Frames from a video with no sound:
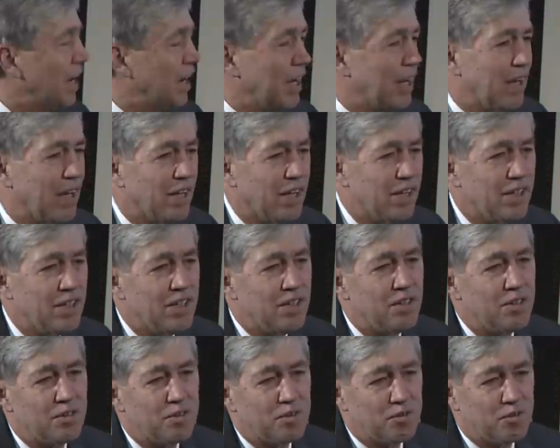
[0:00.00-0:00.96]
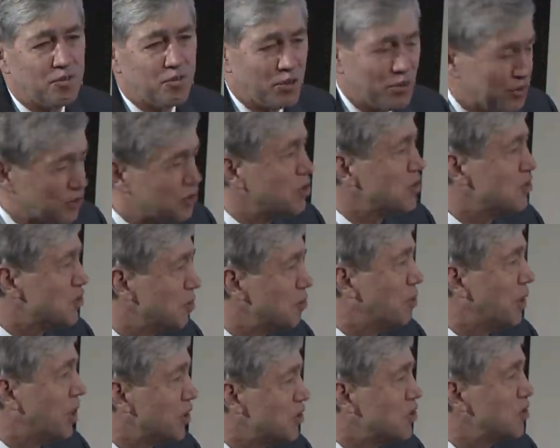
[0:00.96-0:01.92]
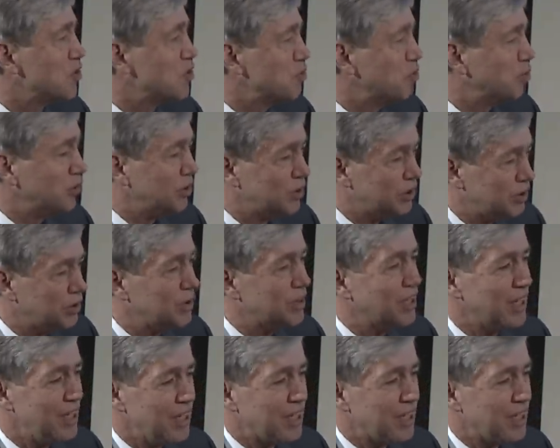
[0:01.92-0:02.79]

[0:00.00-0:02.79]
And physicians and patients will